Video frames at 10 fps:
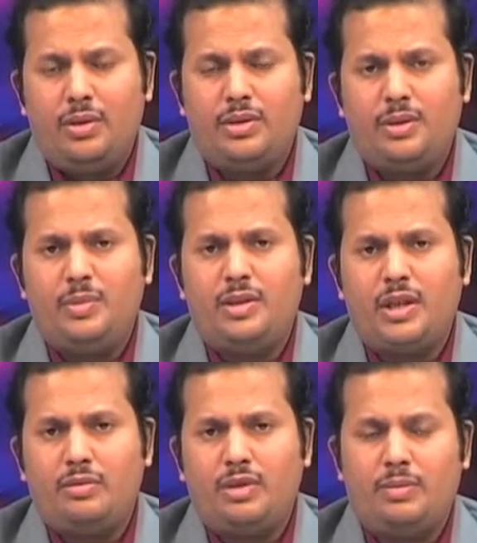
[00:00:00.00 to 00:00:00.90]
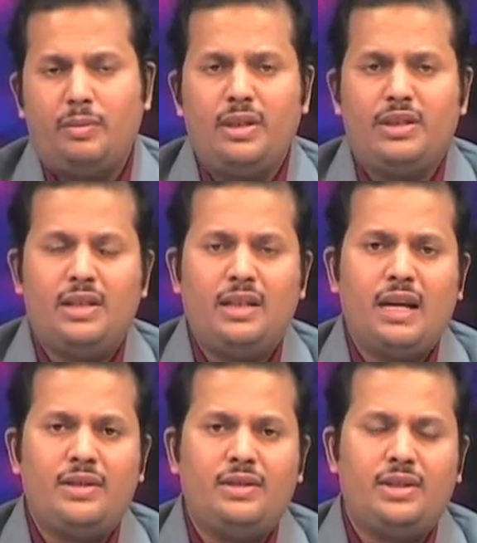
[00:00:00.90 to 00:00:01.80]
Of course, speech act was published in
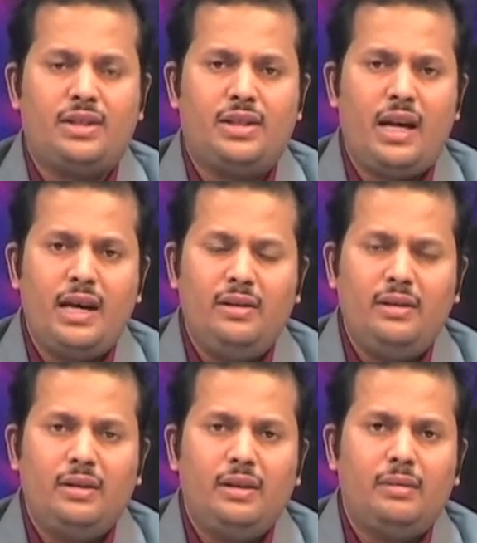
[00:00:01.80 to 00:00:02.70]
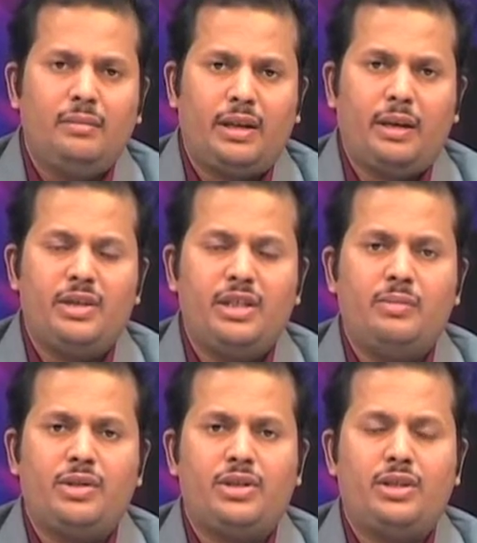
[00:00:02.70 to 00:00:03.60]
1969 by Cambridge
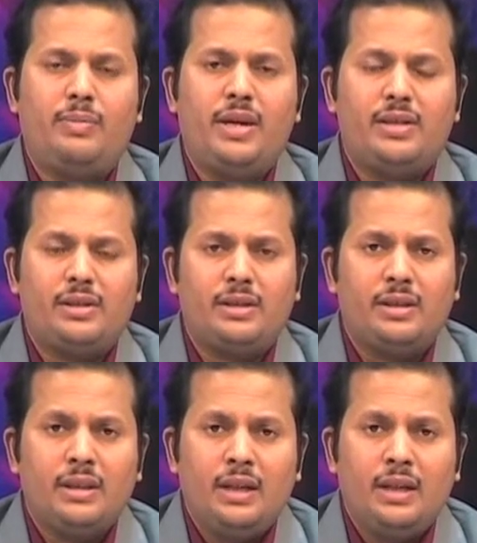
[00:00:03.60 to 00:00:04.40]
University Press.